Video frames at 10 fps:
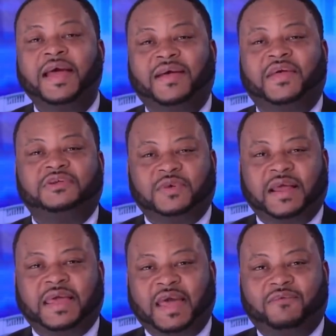and that's why
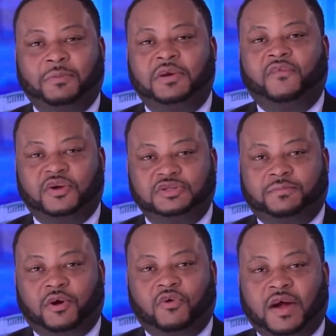they gave him a diversion
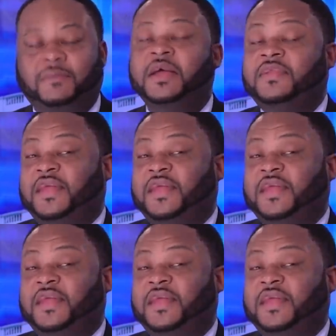program.